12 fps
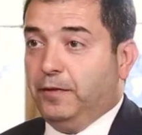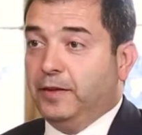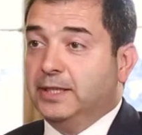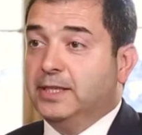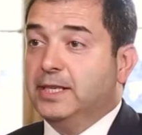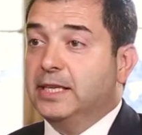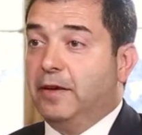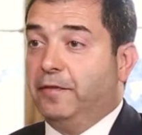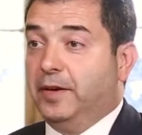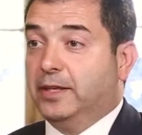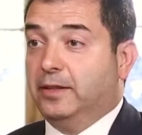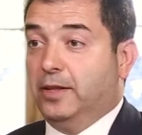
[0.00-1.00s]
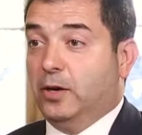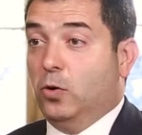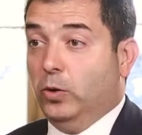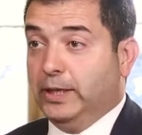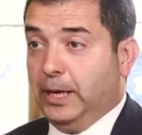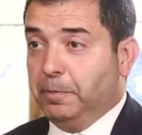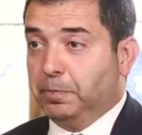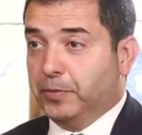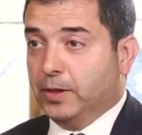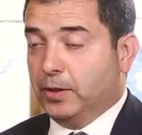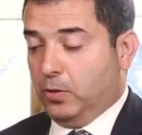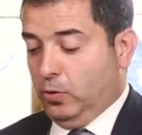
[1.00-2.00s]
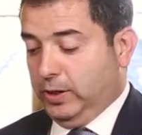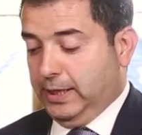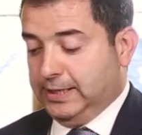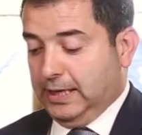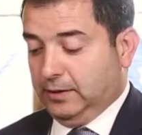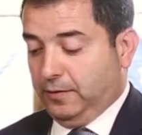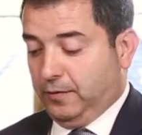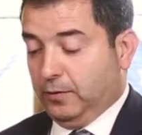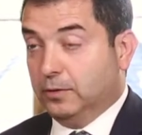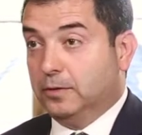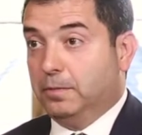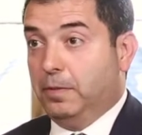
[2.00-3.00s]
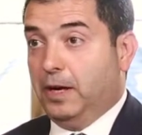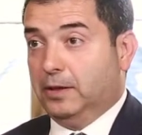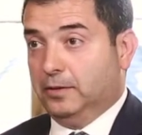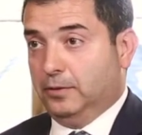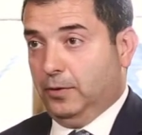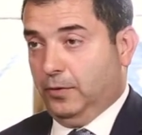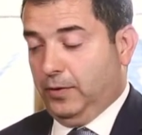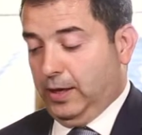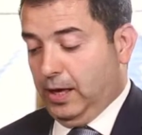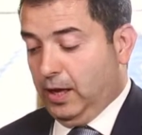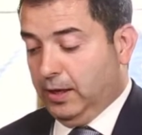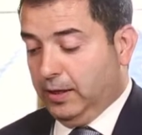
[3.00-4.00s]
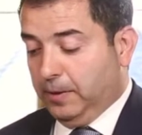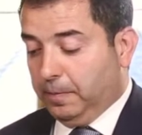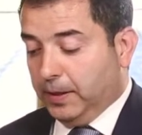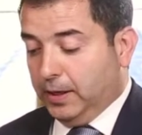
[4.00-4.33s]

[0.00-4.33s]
If a disease affects the cornea is that front part of the eye,